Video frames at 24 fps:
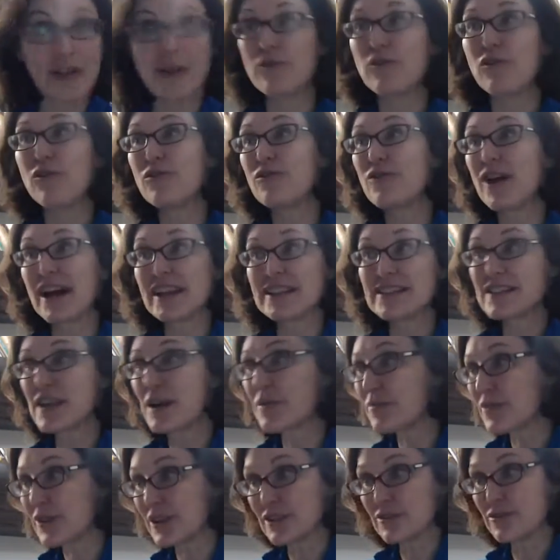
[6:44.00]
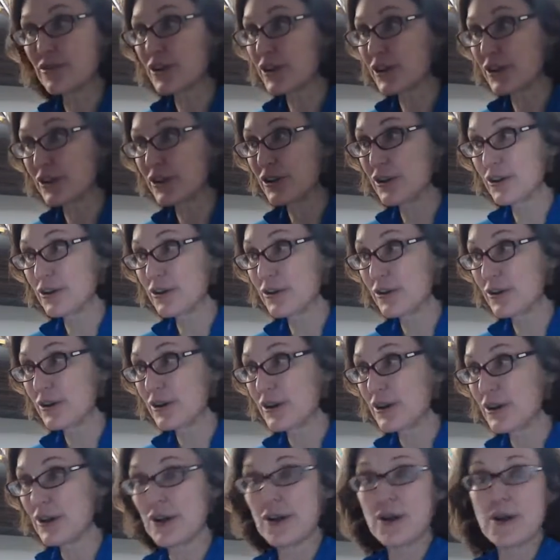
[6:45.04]
They will find something for you to do.
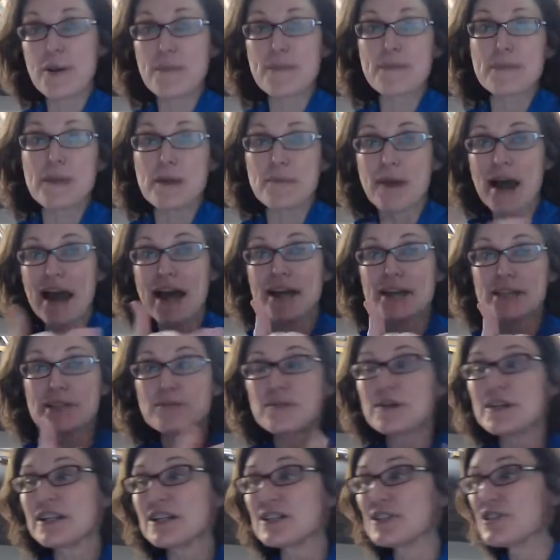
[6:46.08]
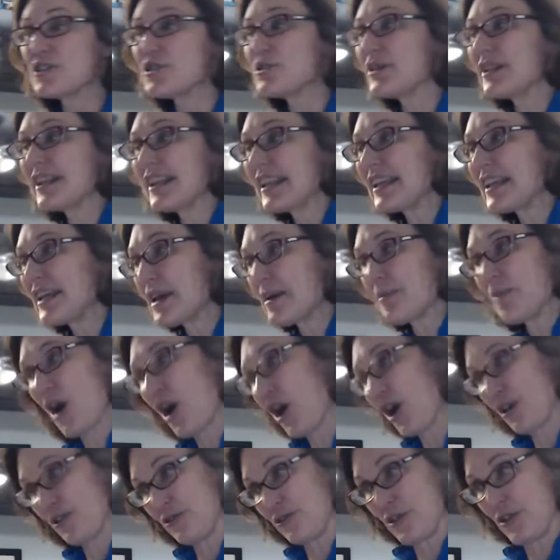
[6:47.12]
My husband is doing an
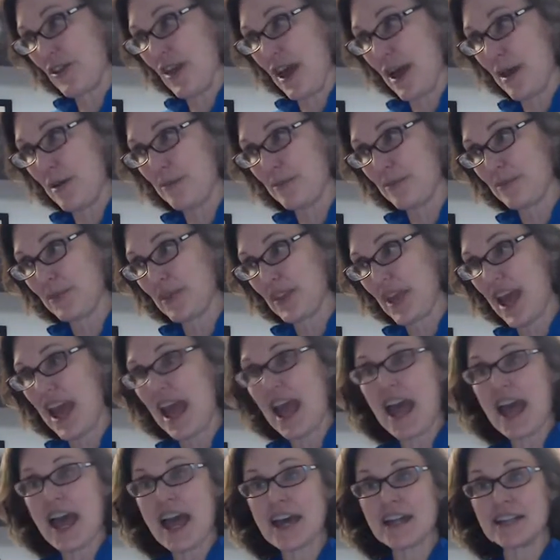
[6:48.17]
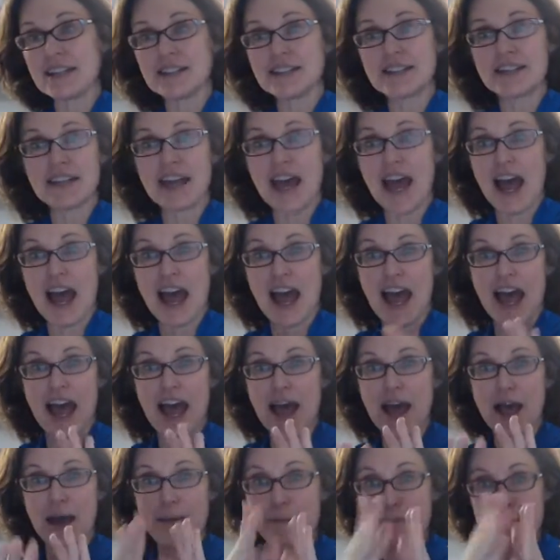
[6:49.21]
EMR for them, and
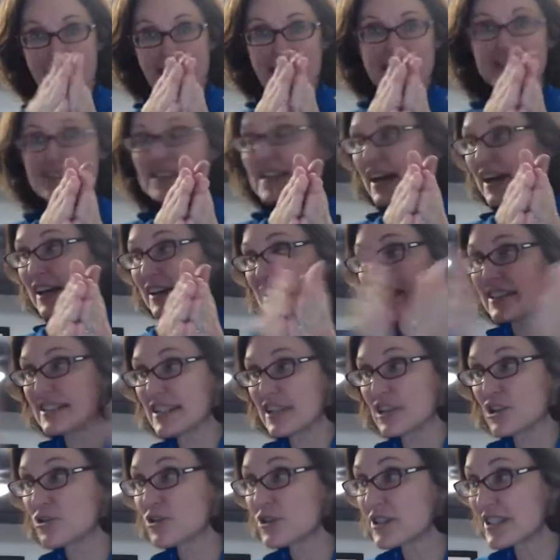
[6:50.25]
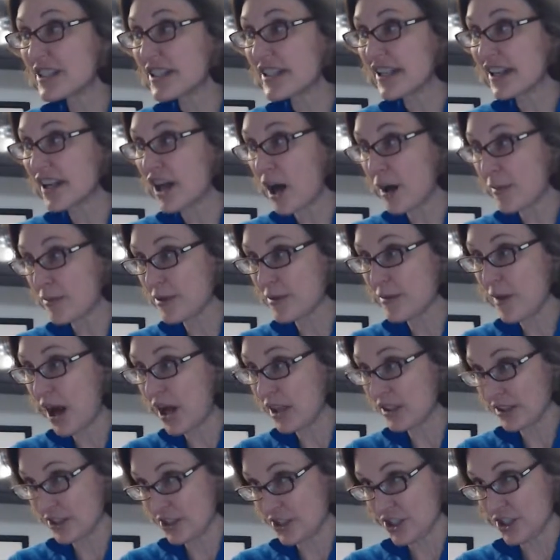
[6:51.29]
my son is interested in
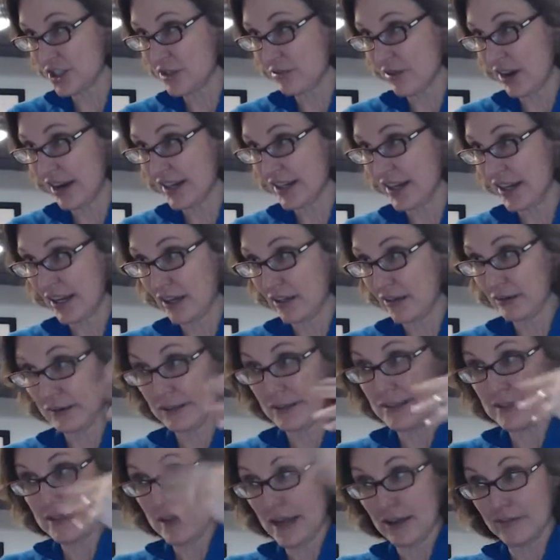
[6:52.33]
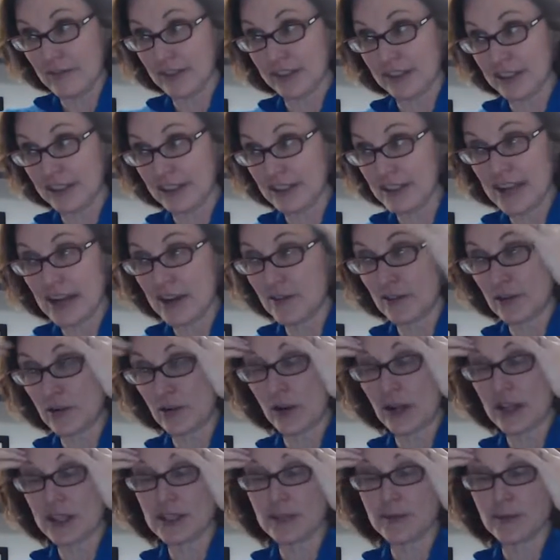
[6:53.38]
ophthalmology right now. Never
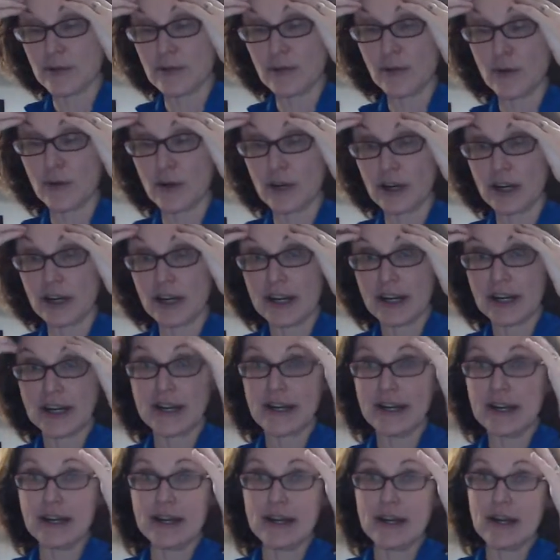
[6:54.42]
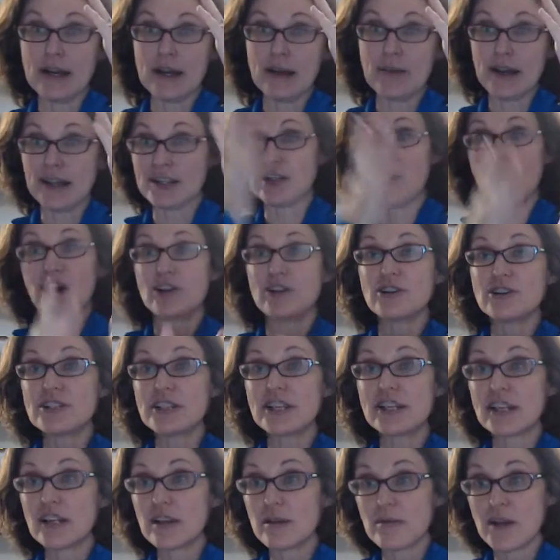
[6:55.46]
was before. My daughter's
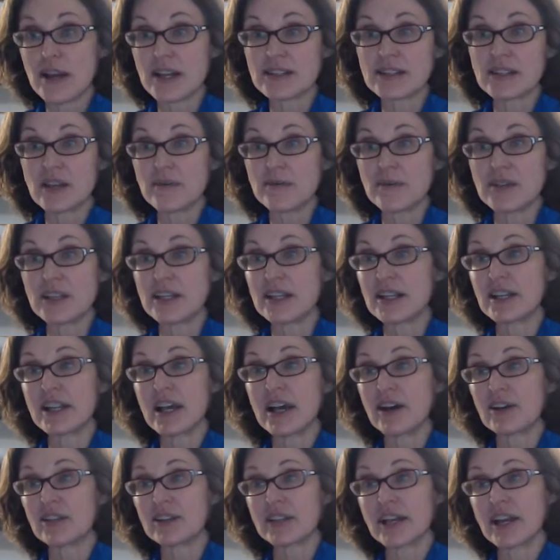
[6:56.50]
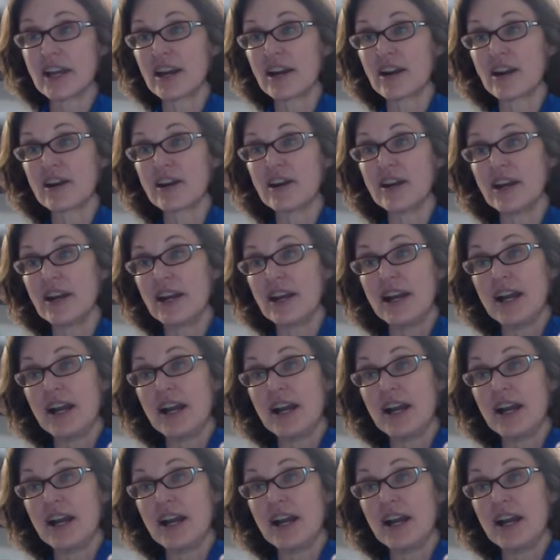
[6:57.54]
thinking about something in healthcare.